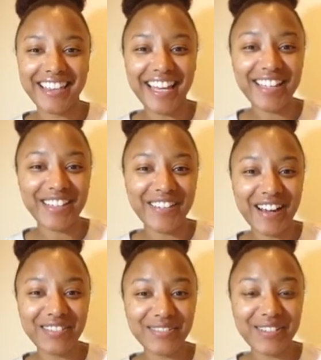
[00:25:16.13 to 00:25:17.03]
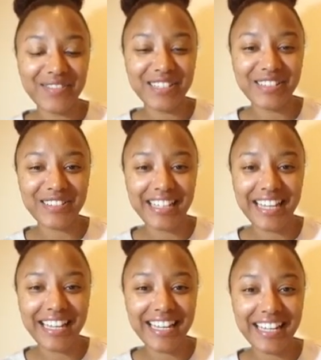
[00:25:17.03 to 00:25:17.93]
thank you everyone for
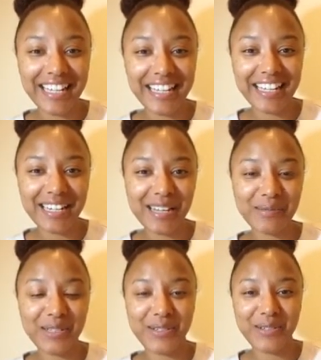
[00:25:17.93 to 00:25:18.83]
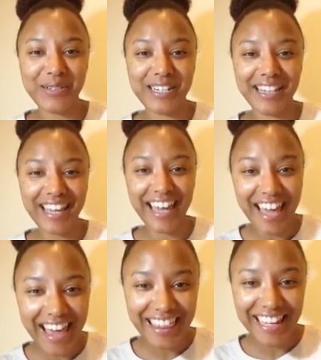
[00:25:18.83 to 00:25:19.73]
tuning in, and I'm sure that
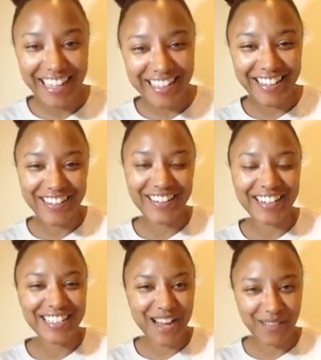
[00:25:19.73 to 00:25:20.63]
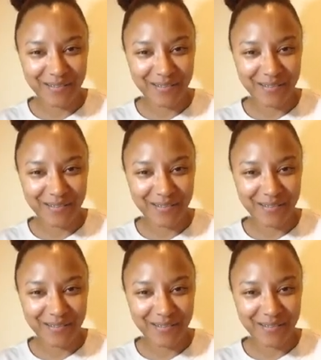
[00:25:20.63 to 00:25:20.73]
thank you. Great job.